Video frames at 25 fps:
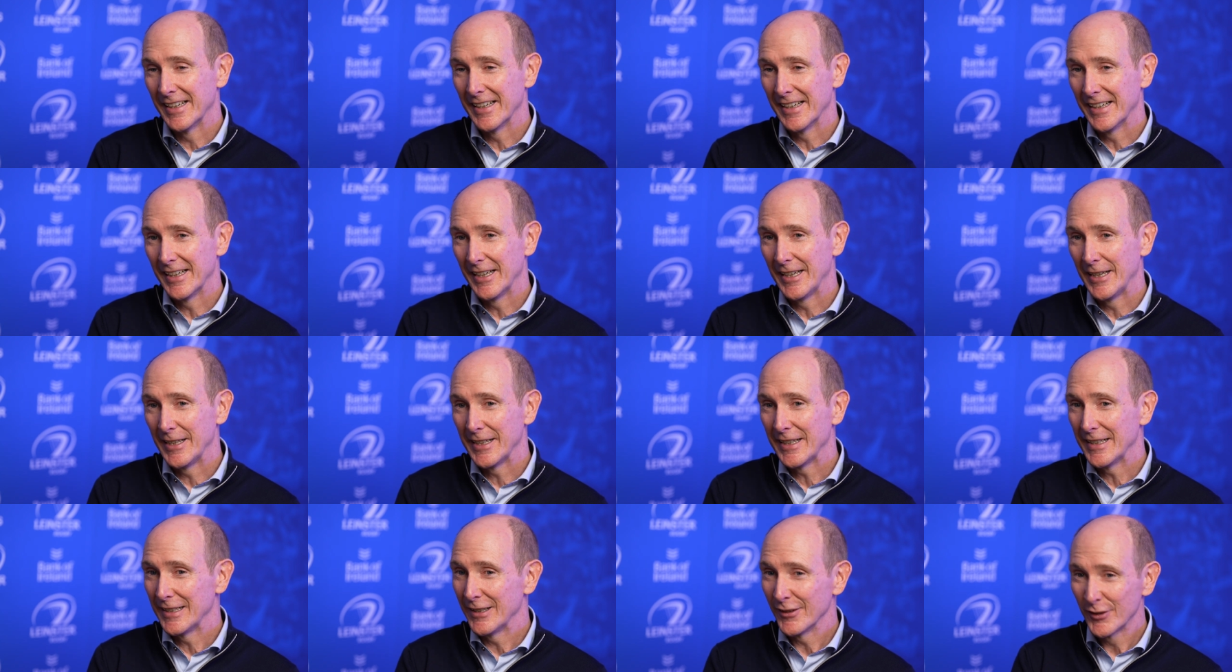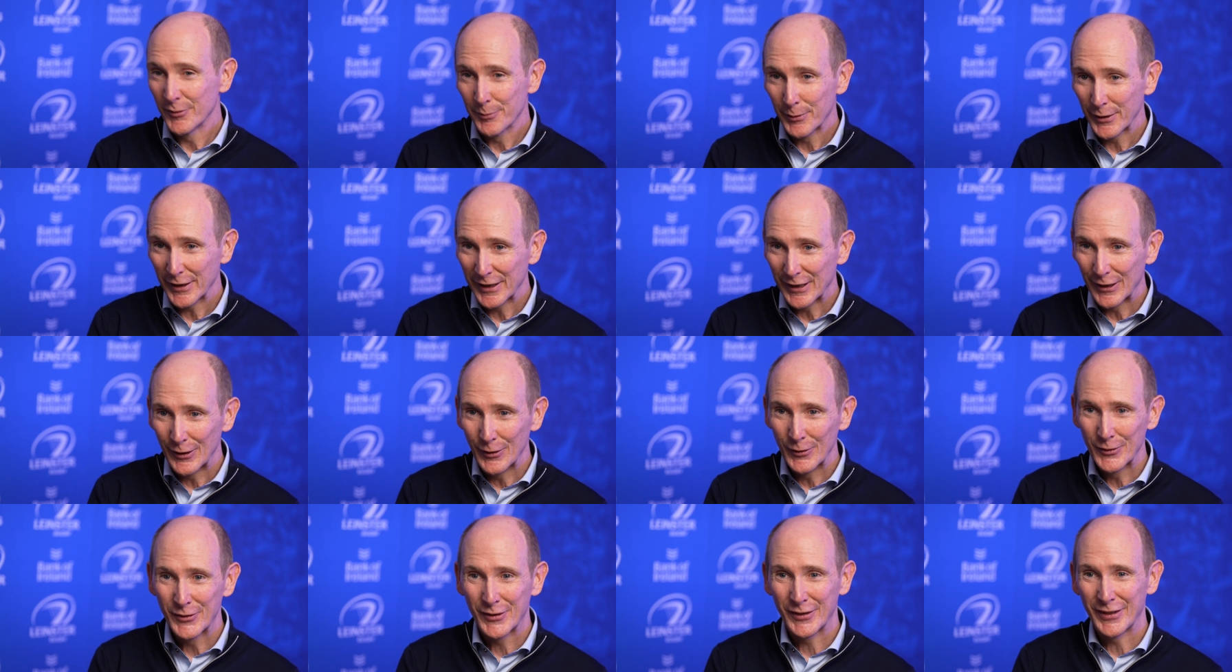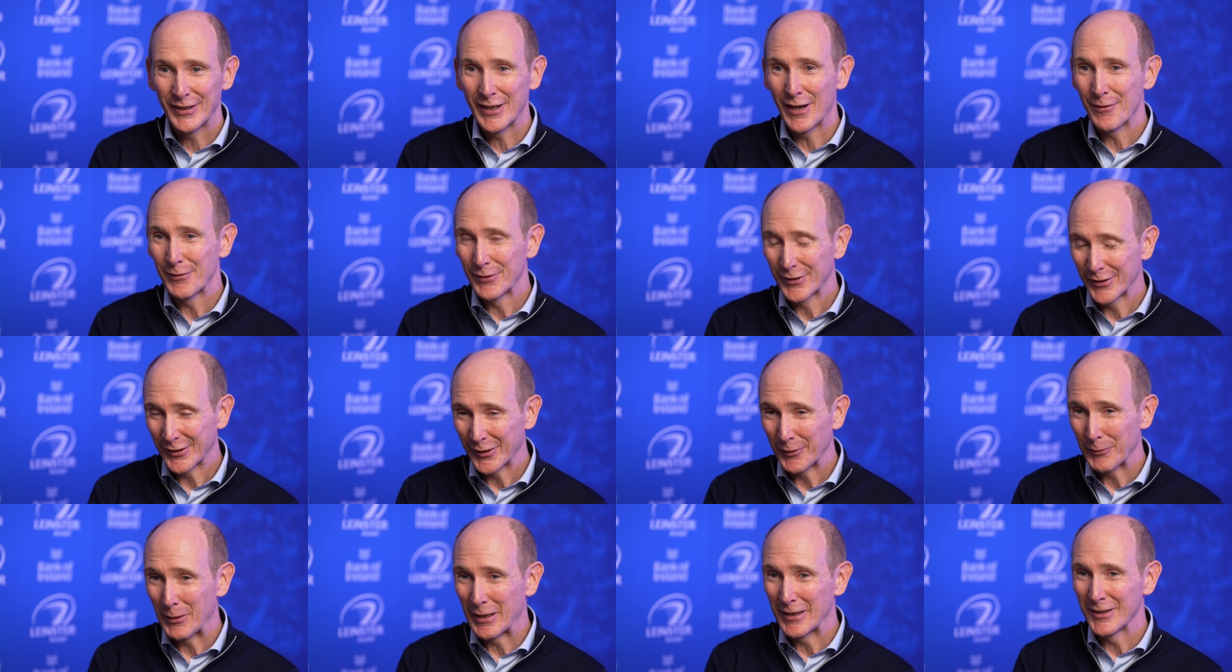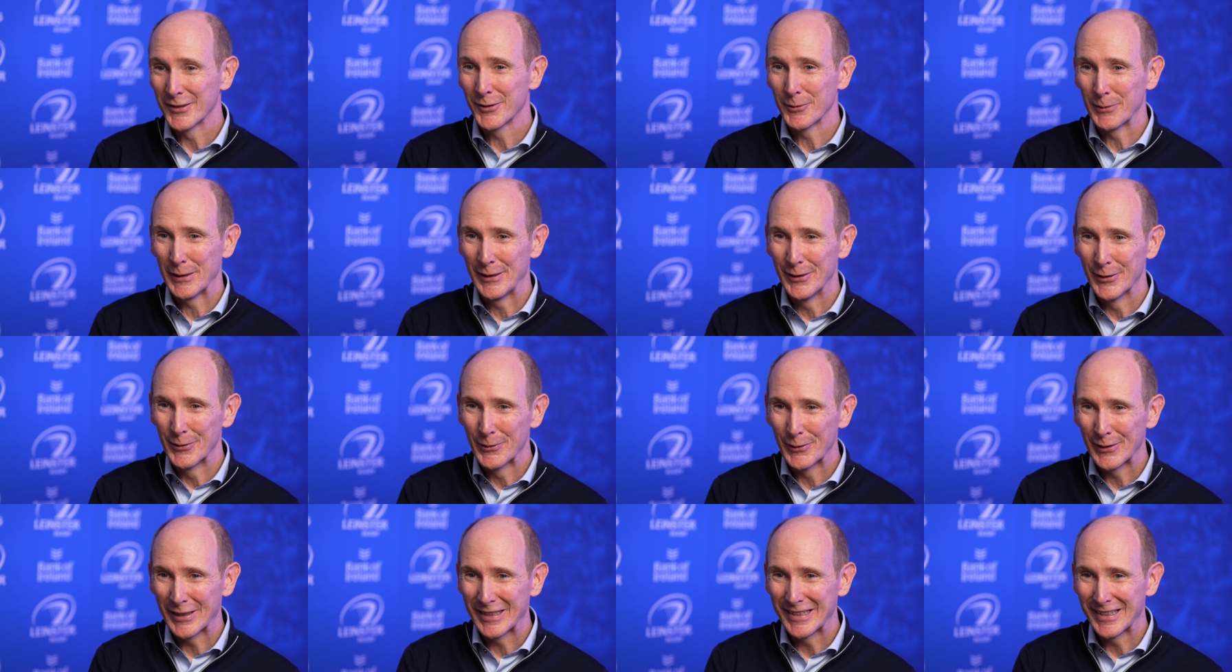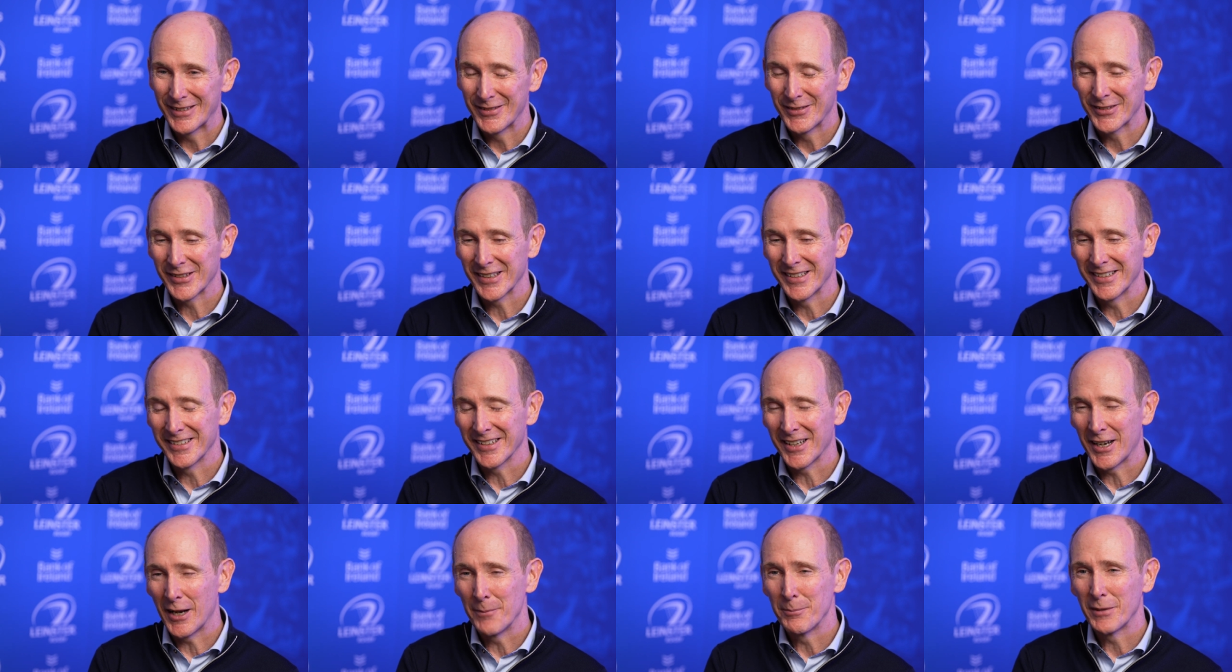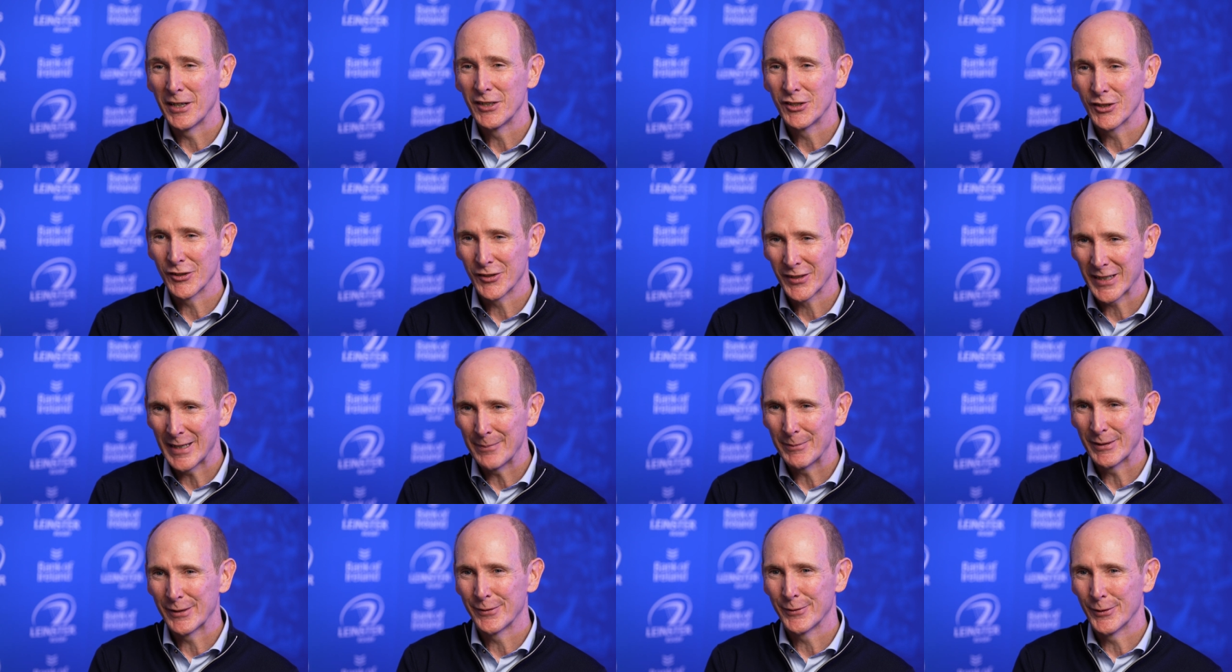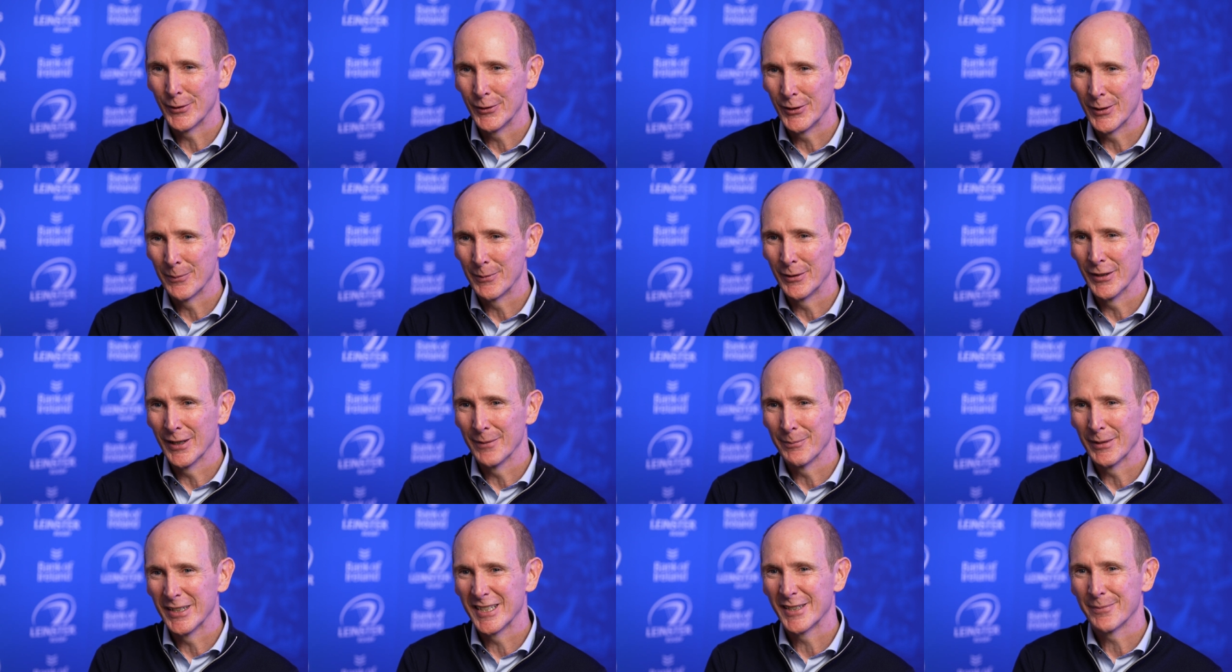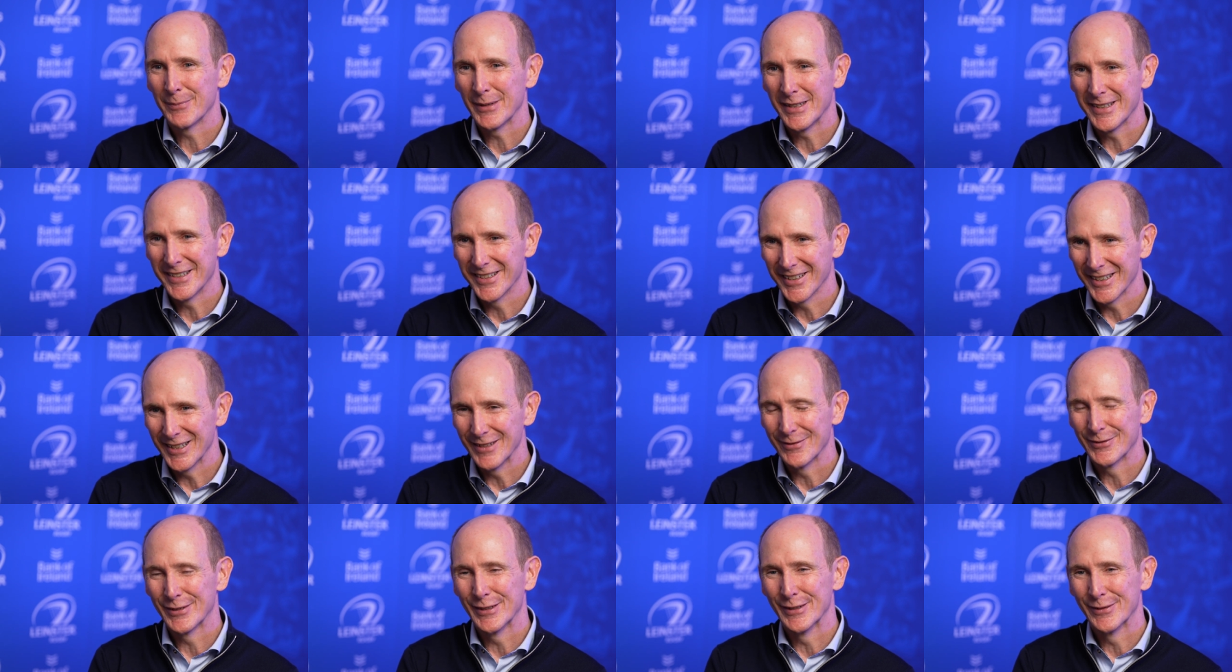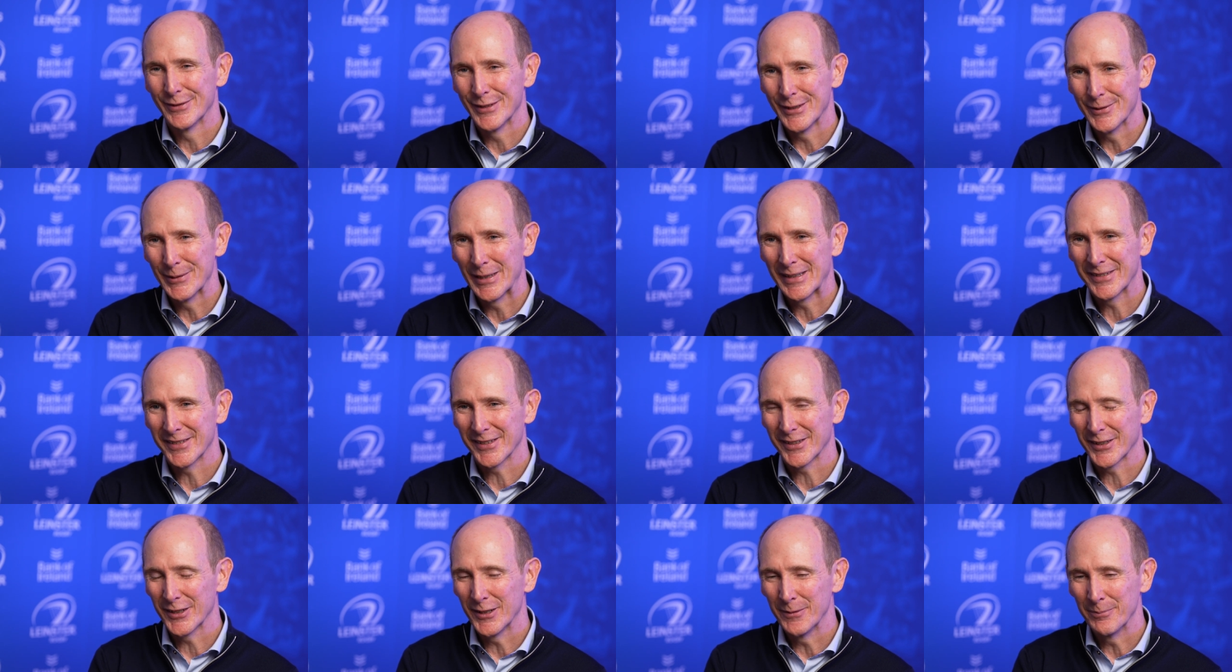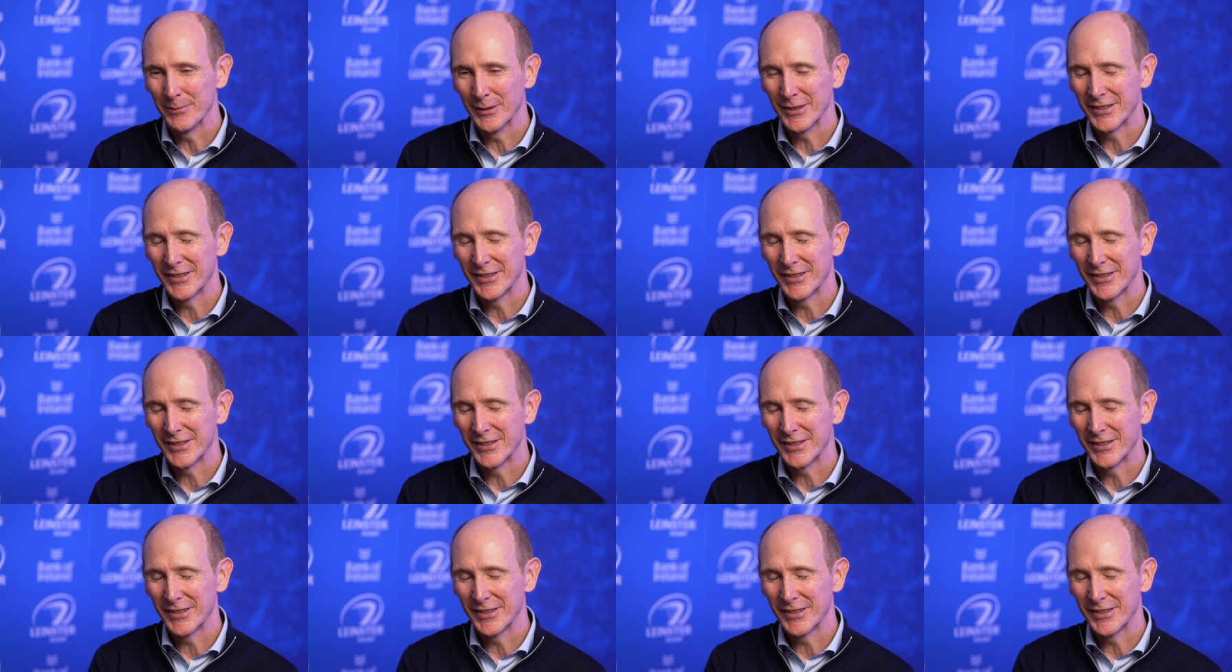Uh, he lives pretty close to the offices as well, so we know where he lives, and I might just keep his phone number on my speed dial for a few weeks to come.